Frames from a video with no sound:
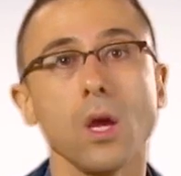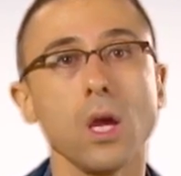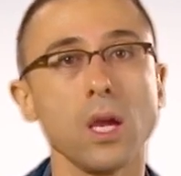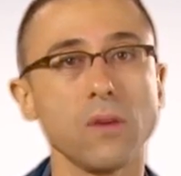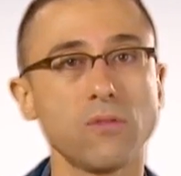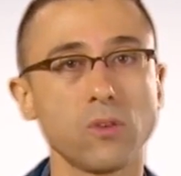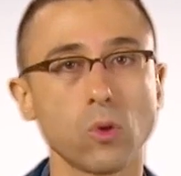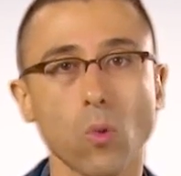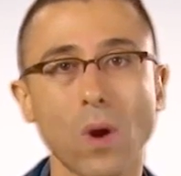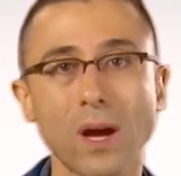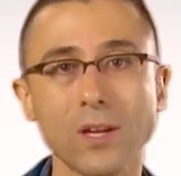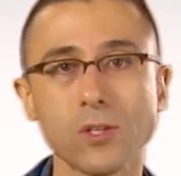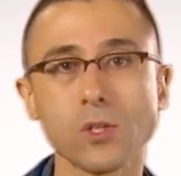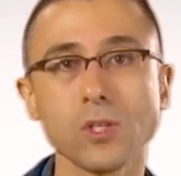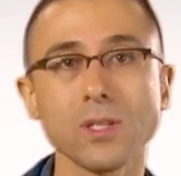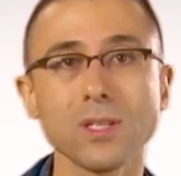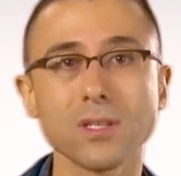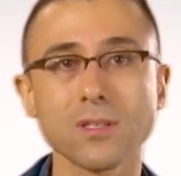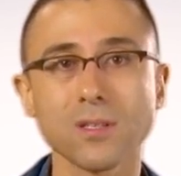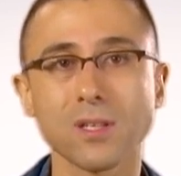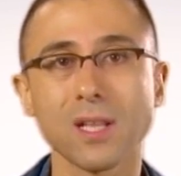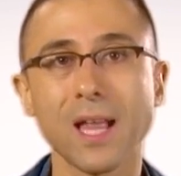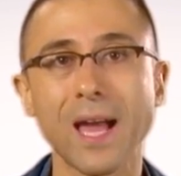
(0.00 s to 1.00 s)
If you're watching
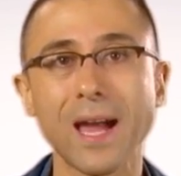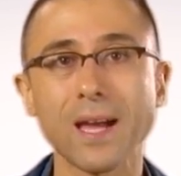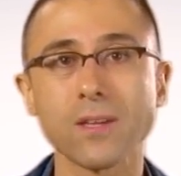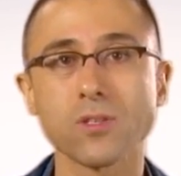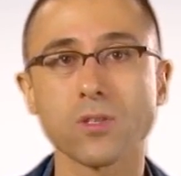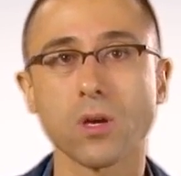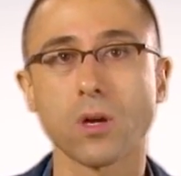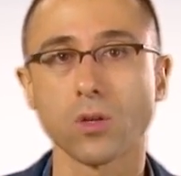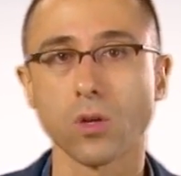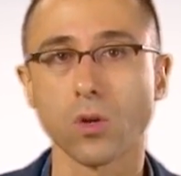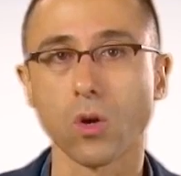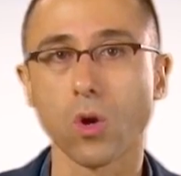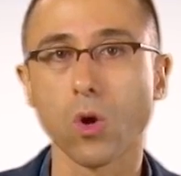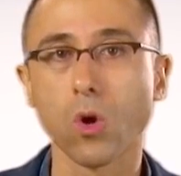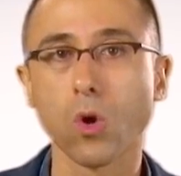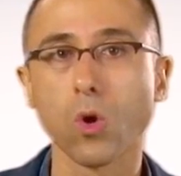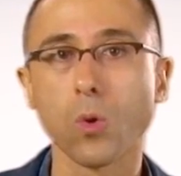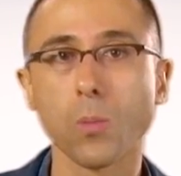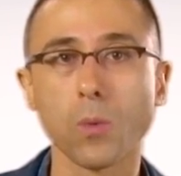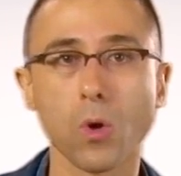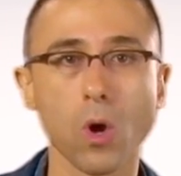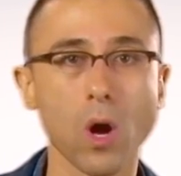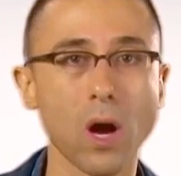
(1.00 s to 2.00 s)
this class on your
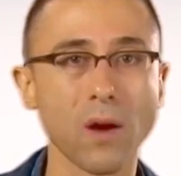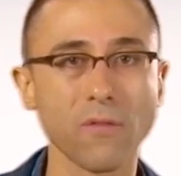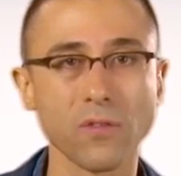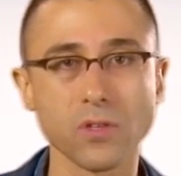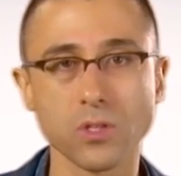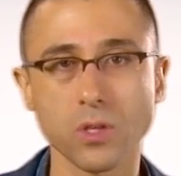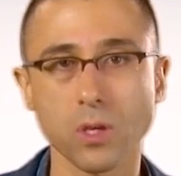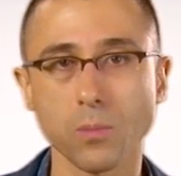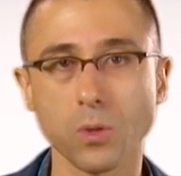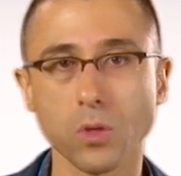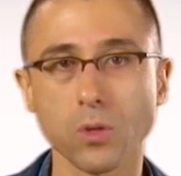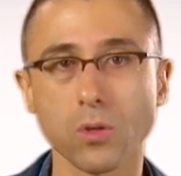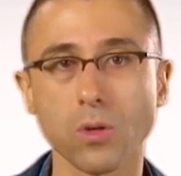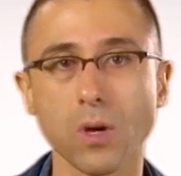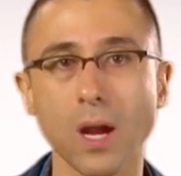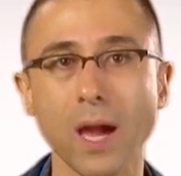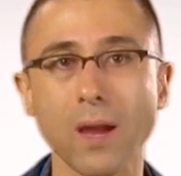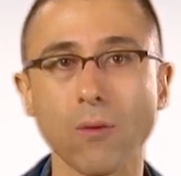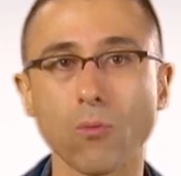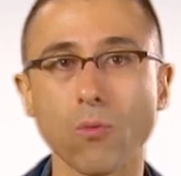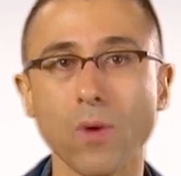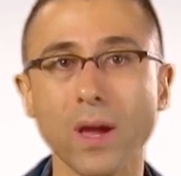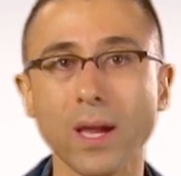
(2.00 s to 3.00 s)
home or office computer,
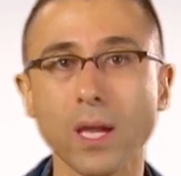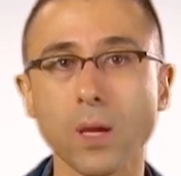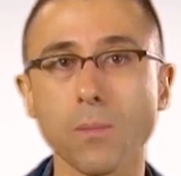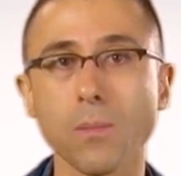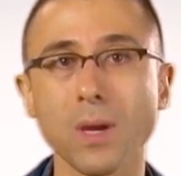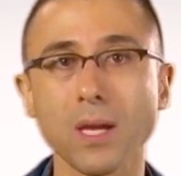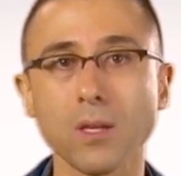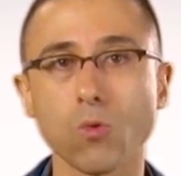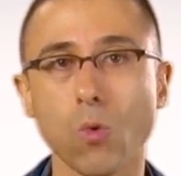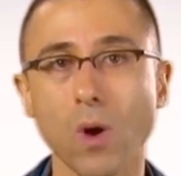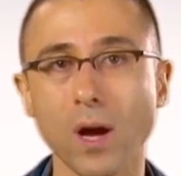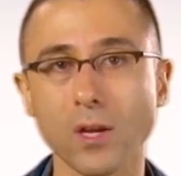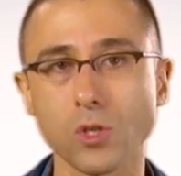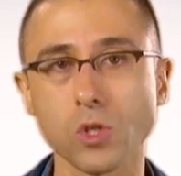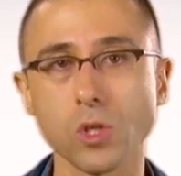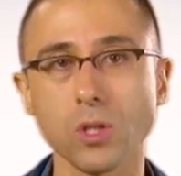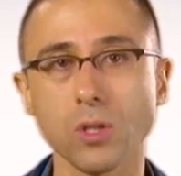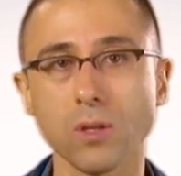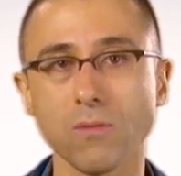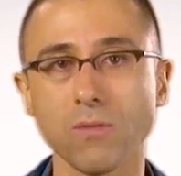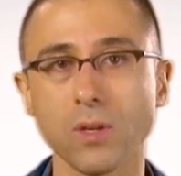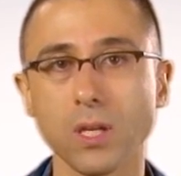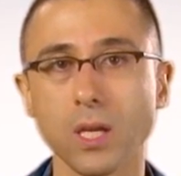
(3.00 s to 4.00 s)
I recommend
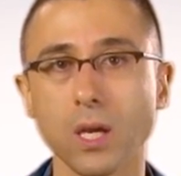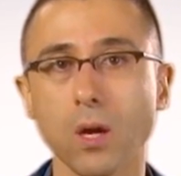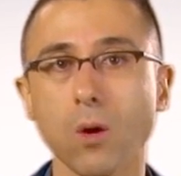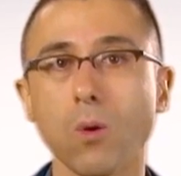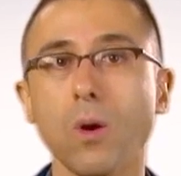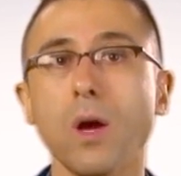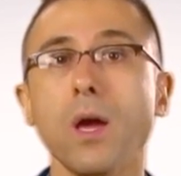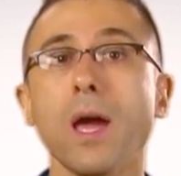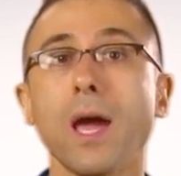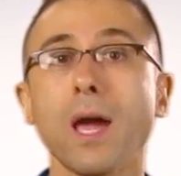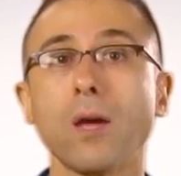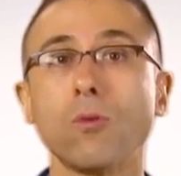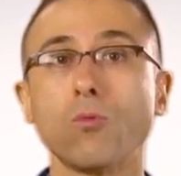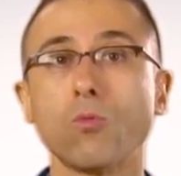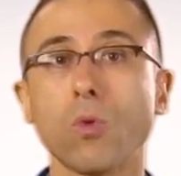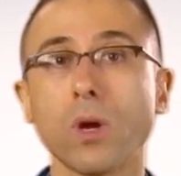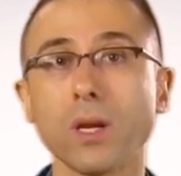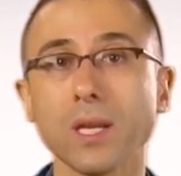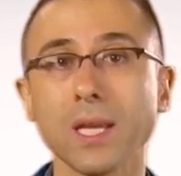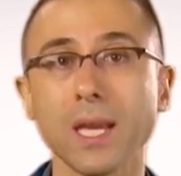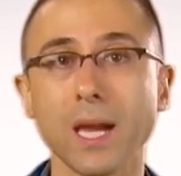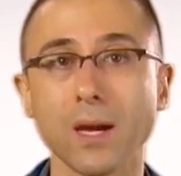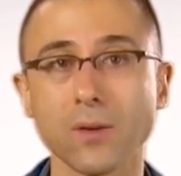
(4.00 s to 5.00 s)
watching the video and
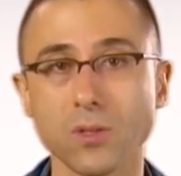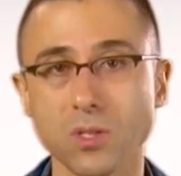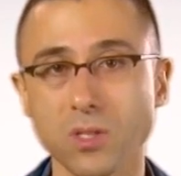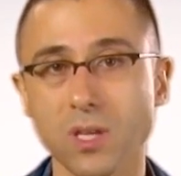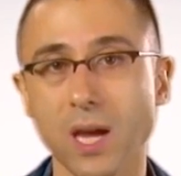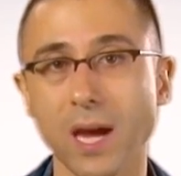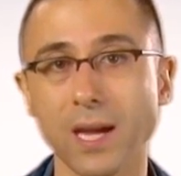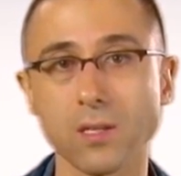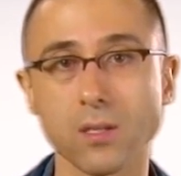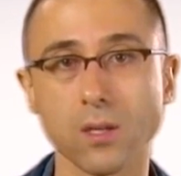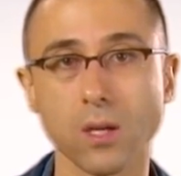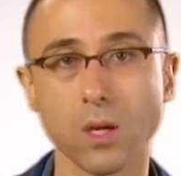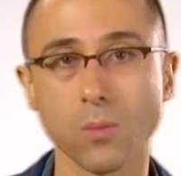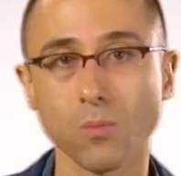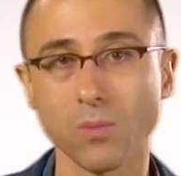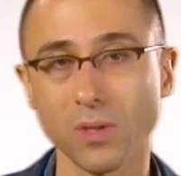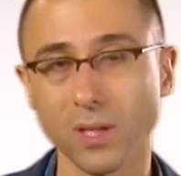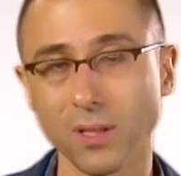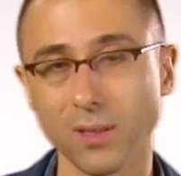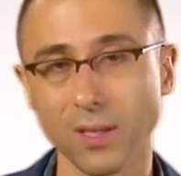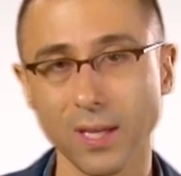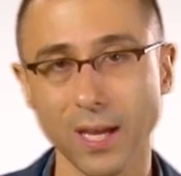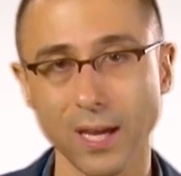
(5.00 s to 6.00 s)
running outside to
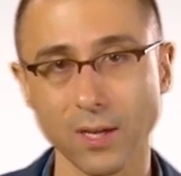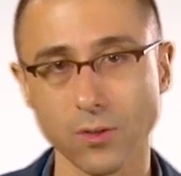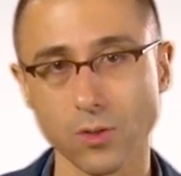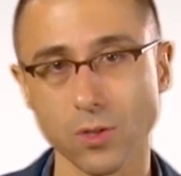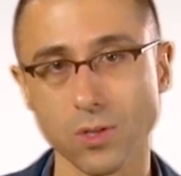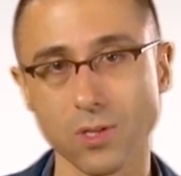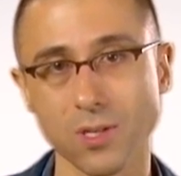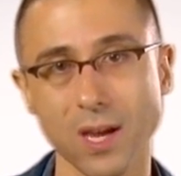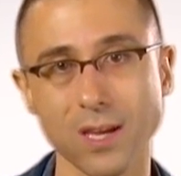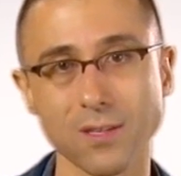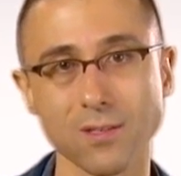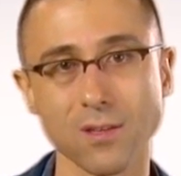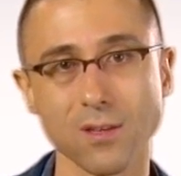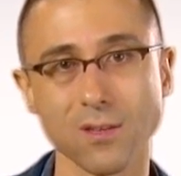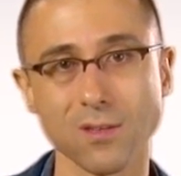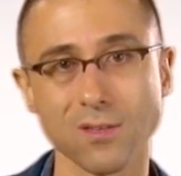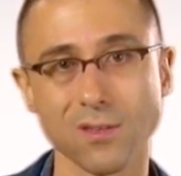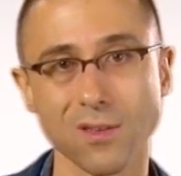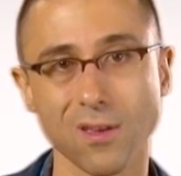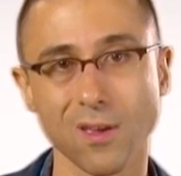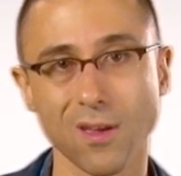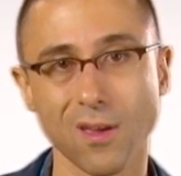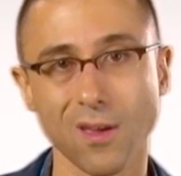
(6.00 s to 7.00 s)
complete the
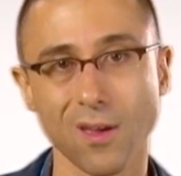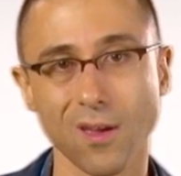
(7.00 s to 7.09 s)
exercises.